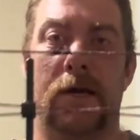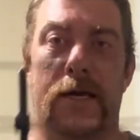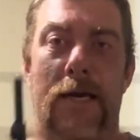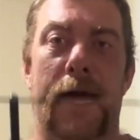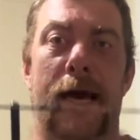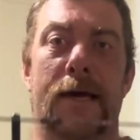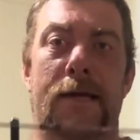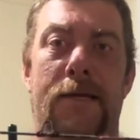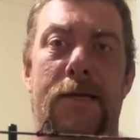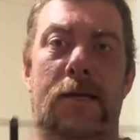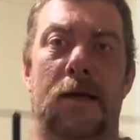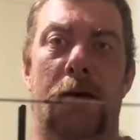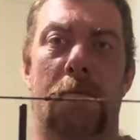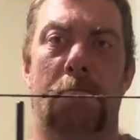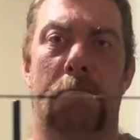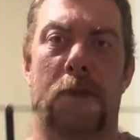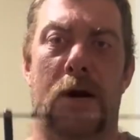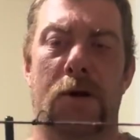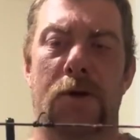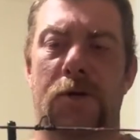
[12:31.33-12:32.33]
gas
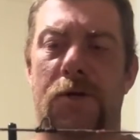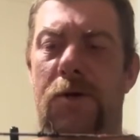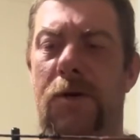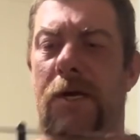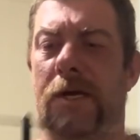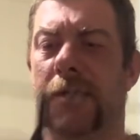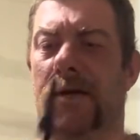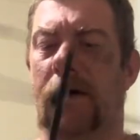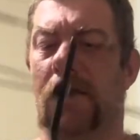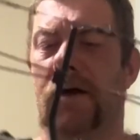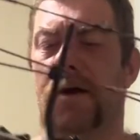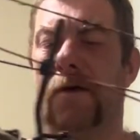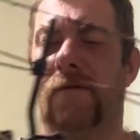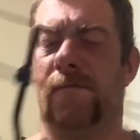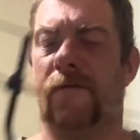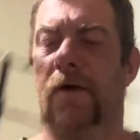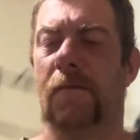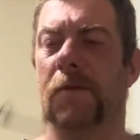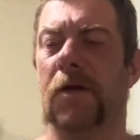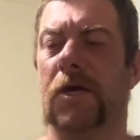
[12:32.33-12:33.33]
bowstrings on it
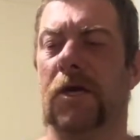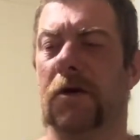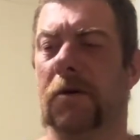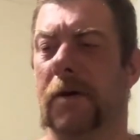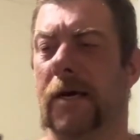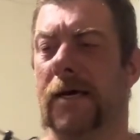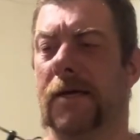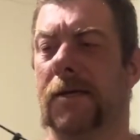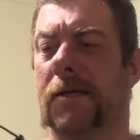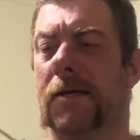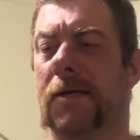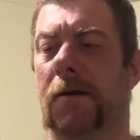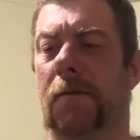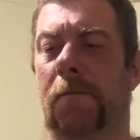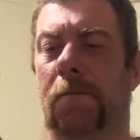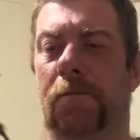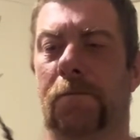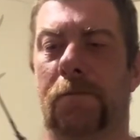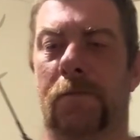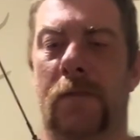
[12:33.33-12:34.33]
from the US.
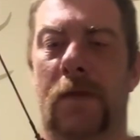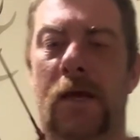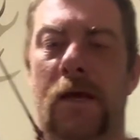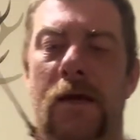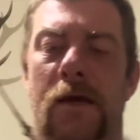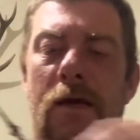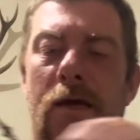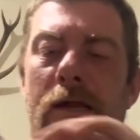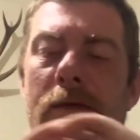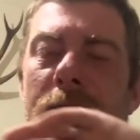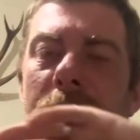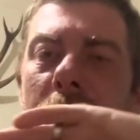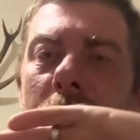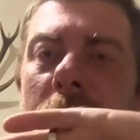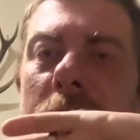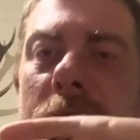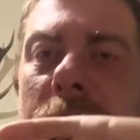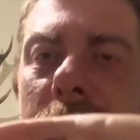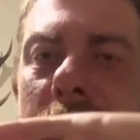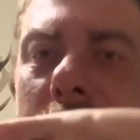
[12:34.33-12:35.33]
And if you
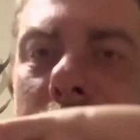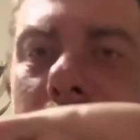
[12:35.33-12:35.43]
guys see